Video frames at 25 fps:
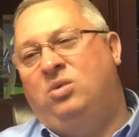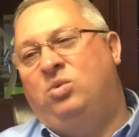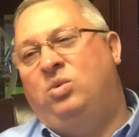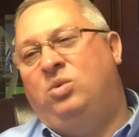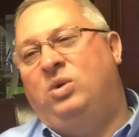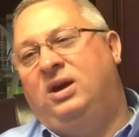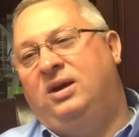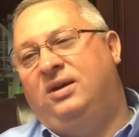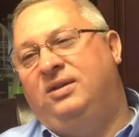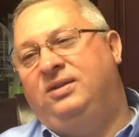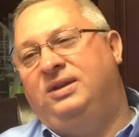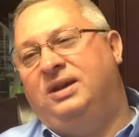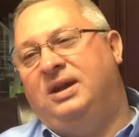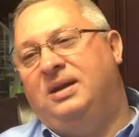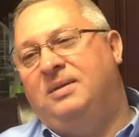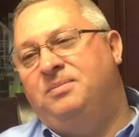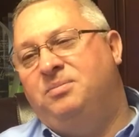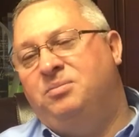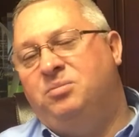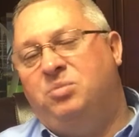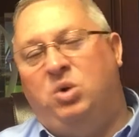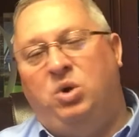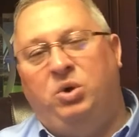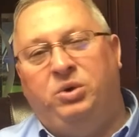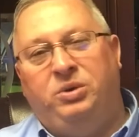with uh,
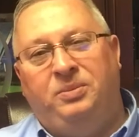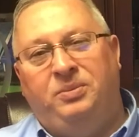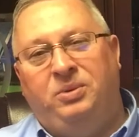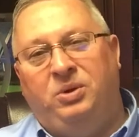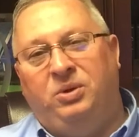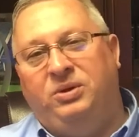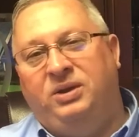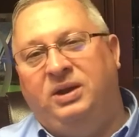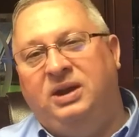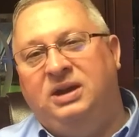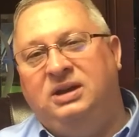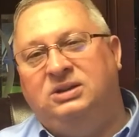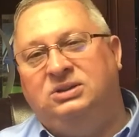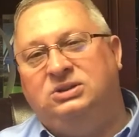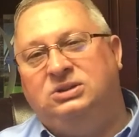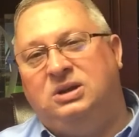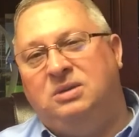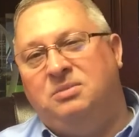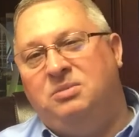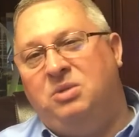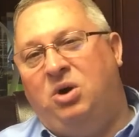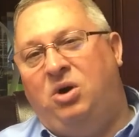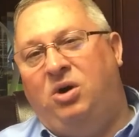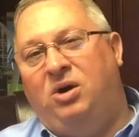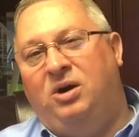multiple things
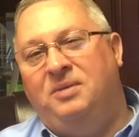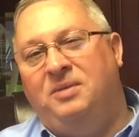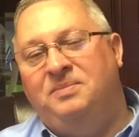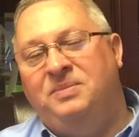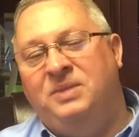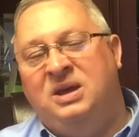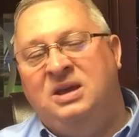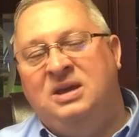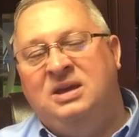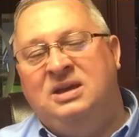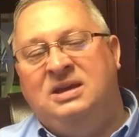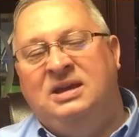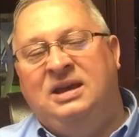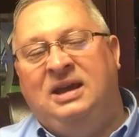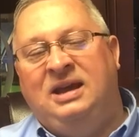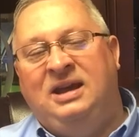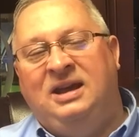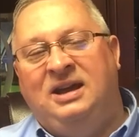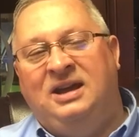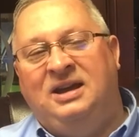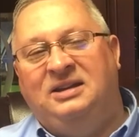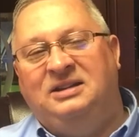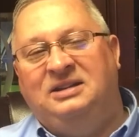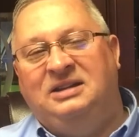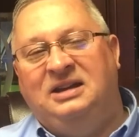tomorrow.
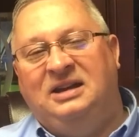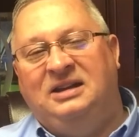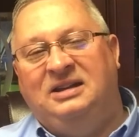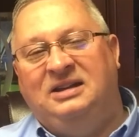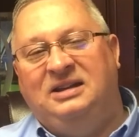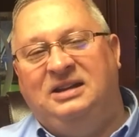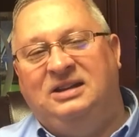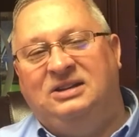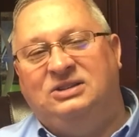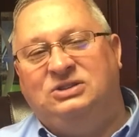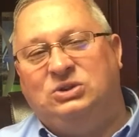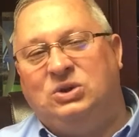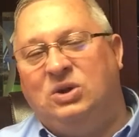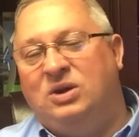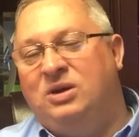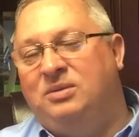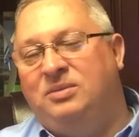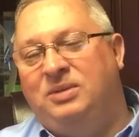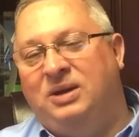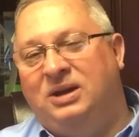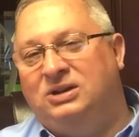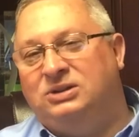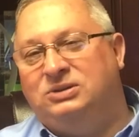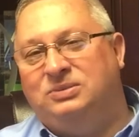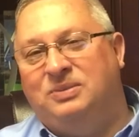And uh, it's going to
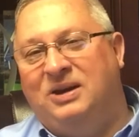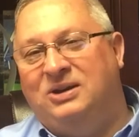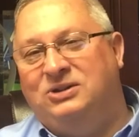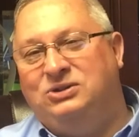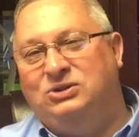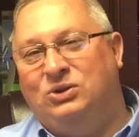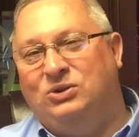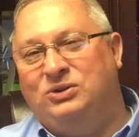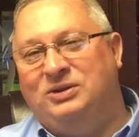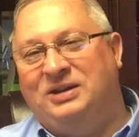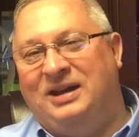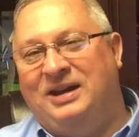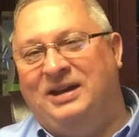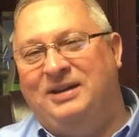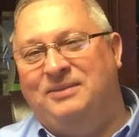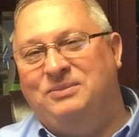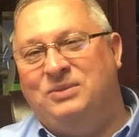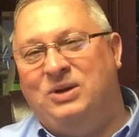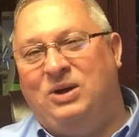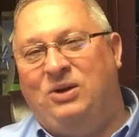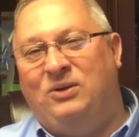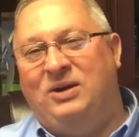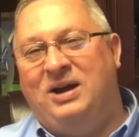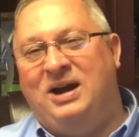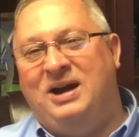be a special time.
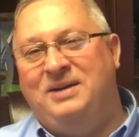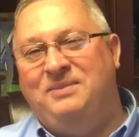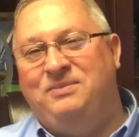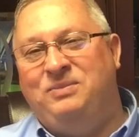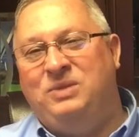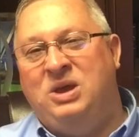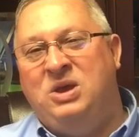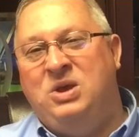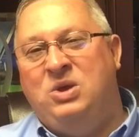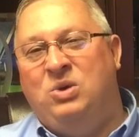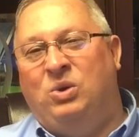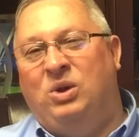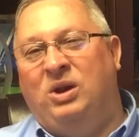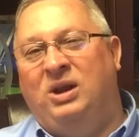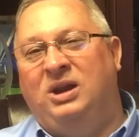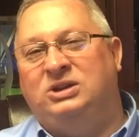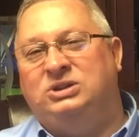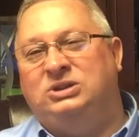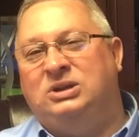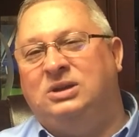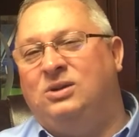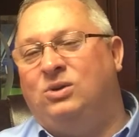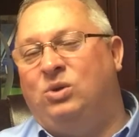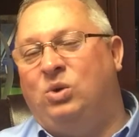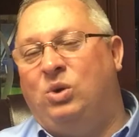All right. Well,
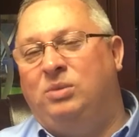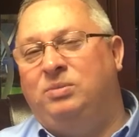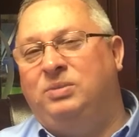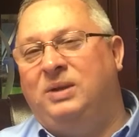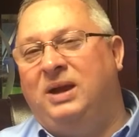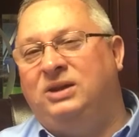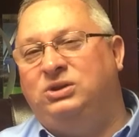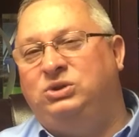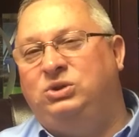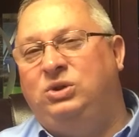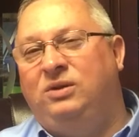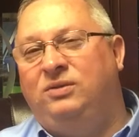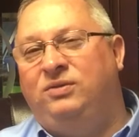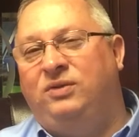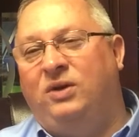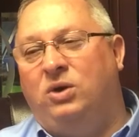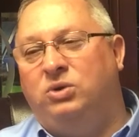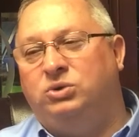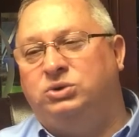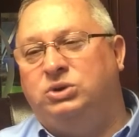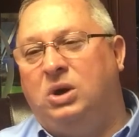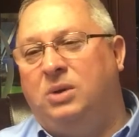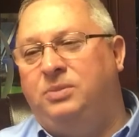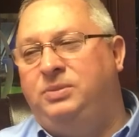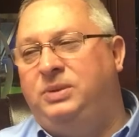listen, the Lord bless you
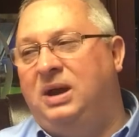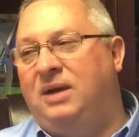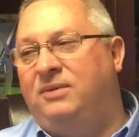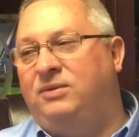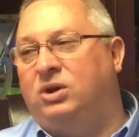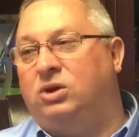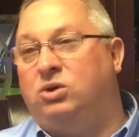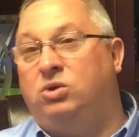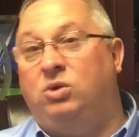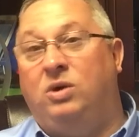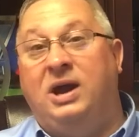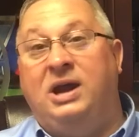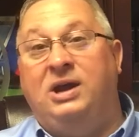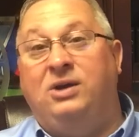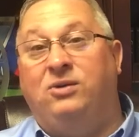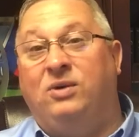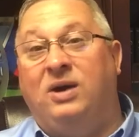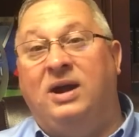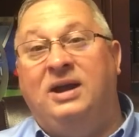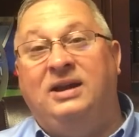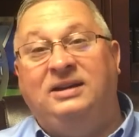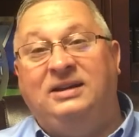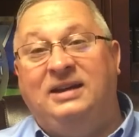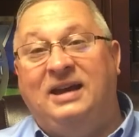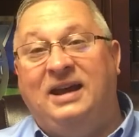folks. Hope you have a great,
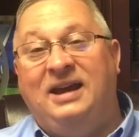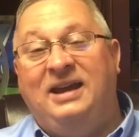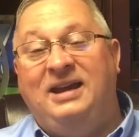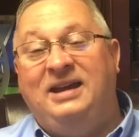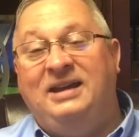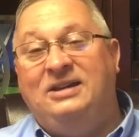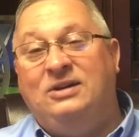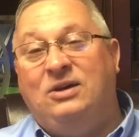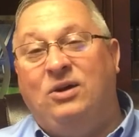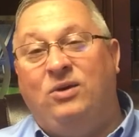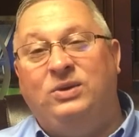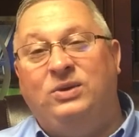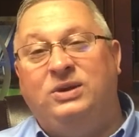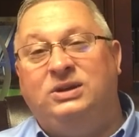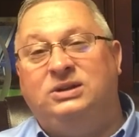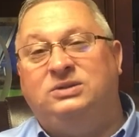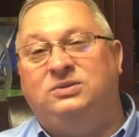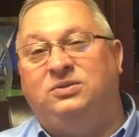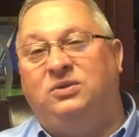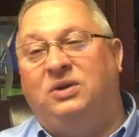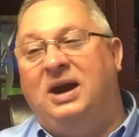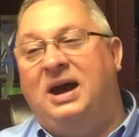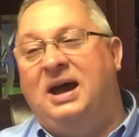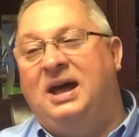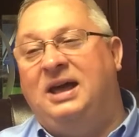great day on this
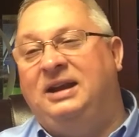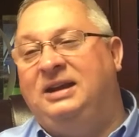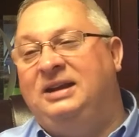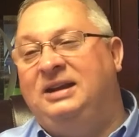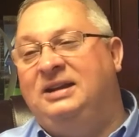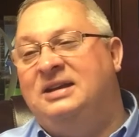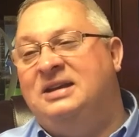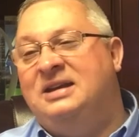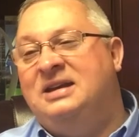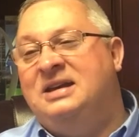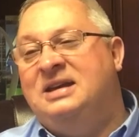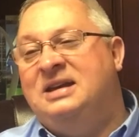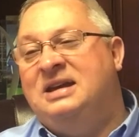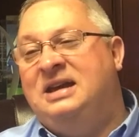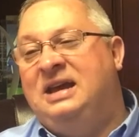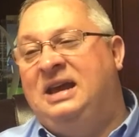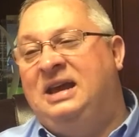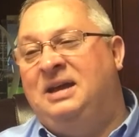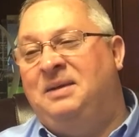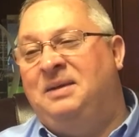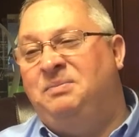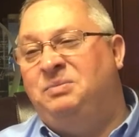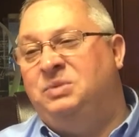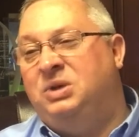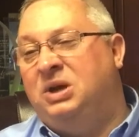Friday.
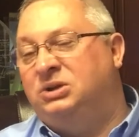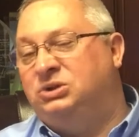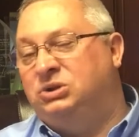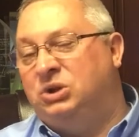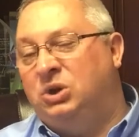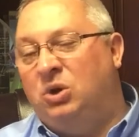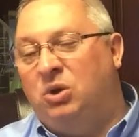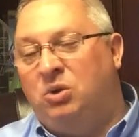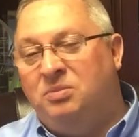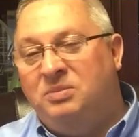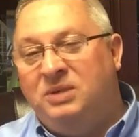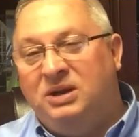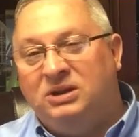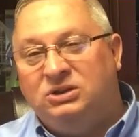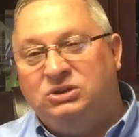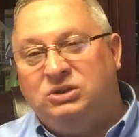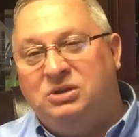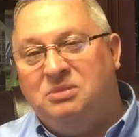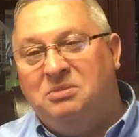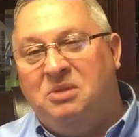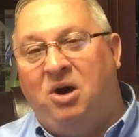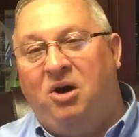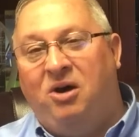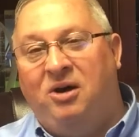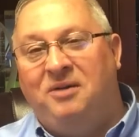And uh, so don't miss
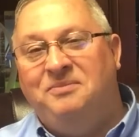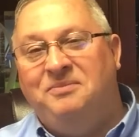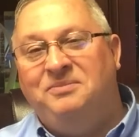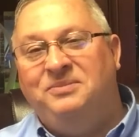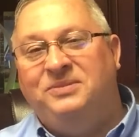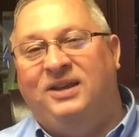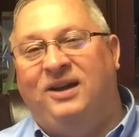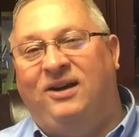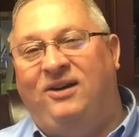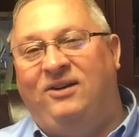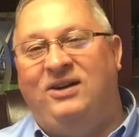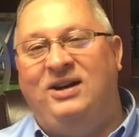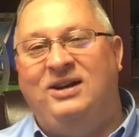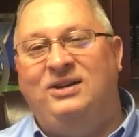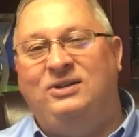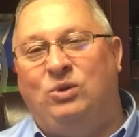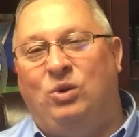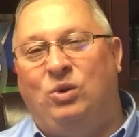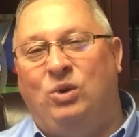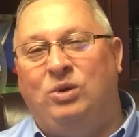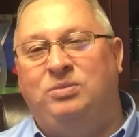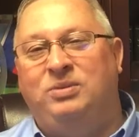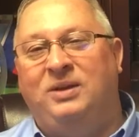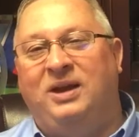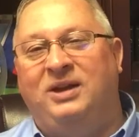tomorrow. All right.
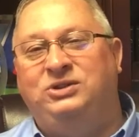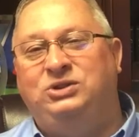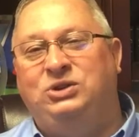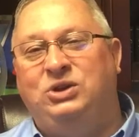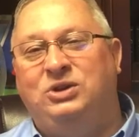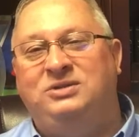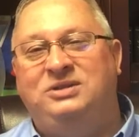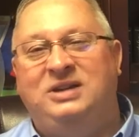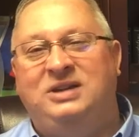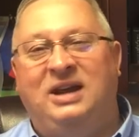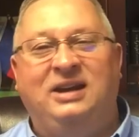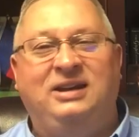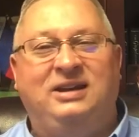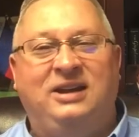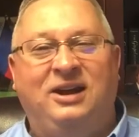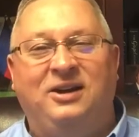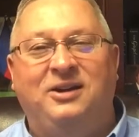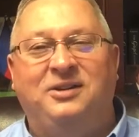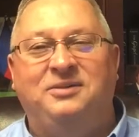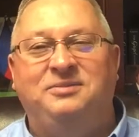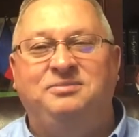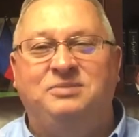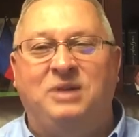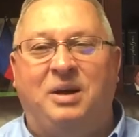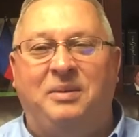Lord bless you. Take
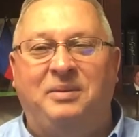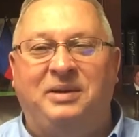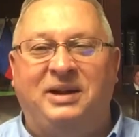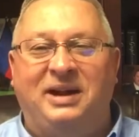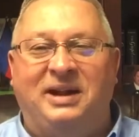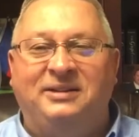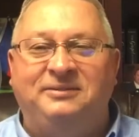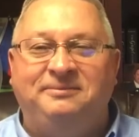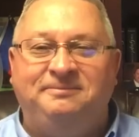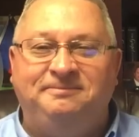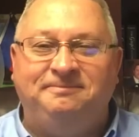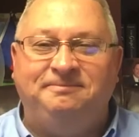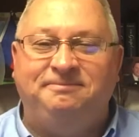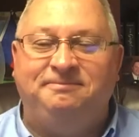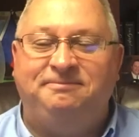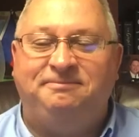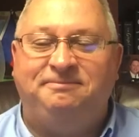care. Bye bye.